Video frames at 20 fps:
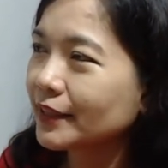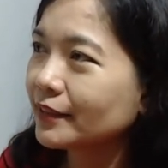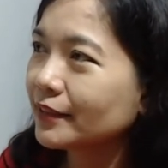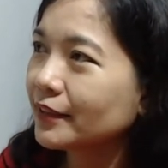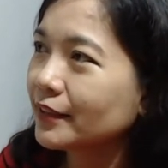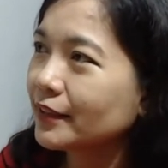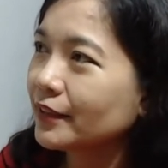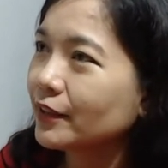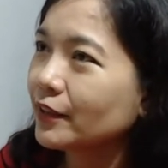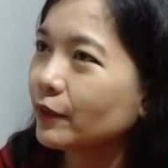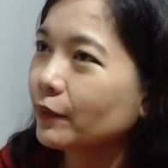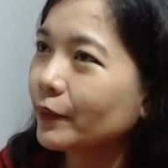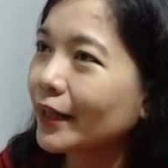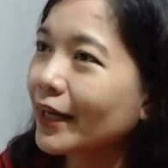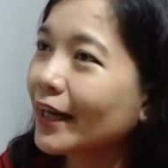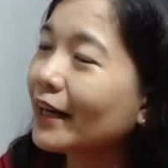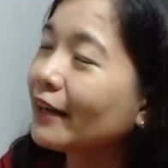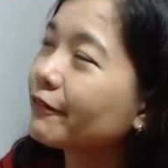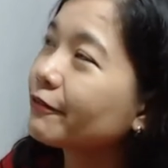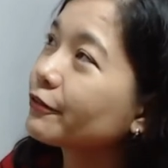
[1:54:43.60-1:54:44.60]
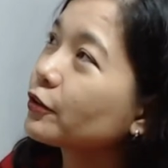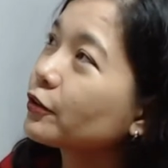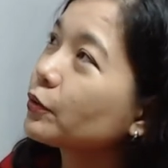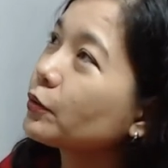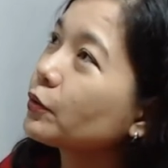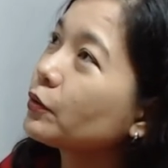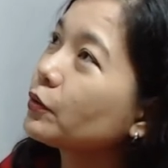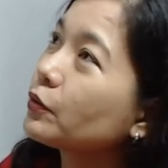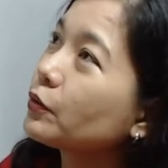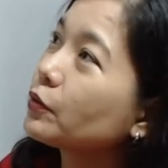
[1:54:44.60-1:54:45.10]
ah, we yeah. have
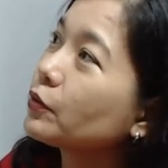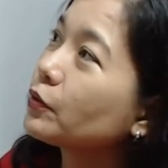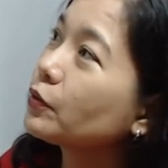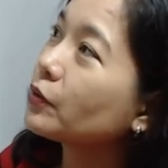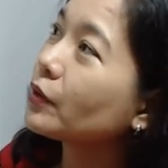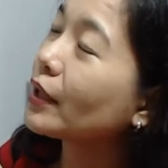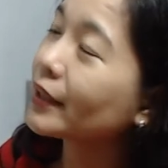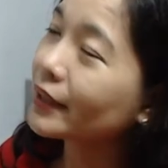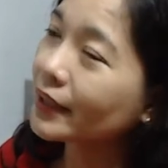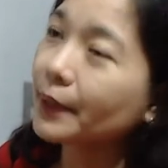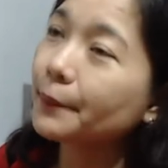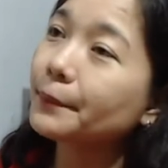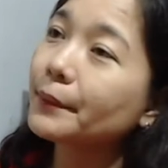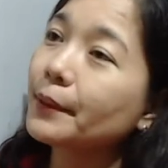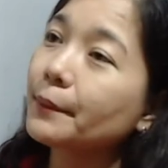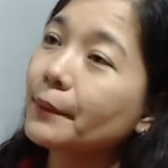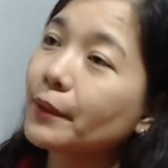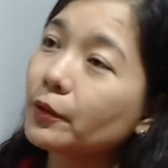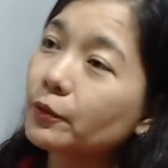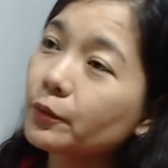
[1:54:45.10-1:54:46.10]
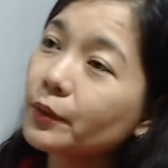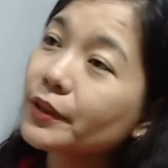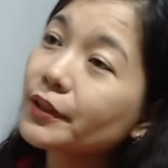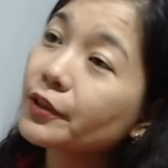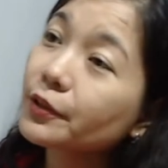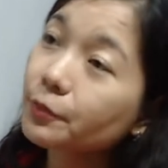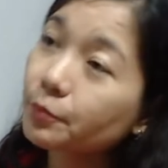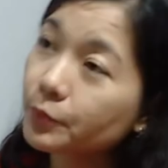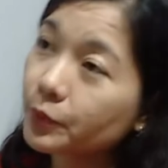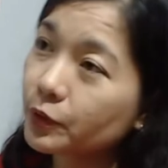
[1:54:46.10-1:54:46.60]
to adopt them out when
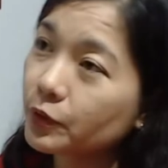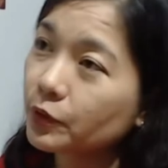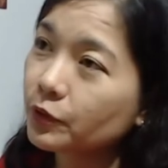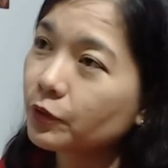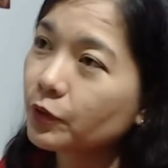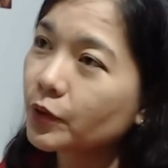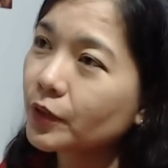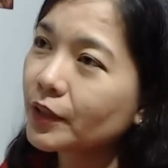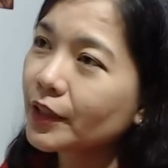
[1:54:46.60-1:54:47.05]
they're beautiful.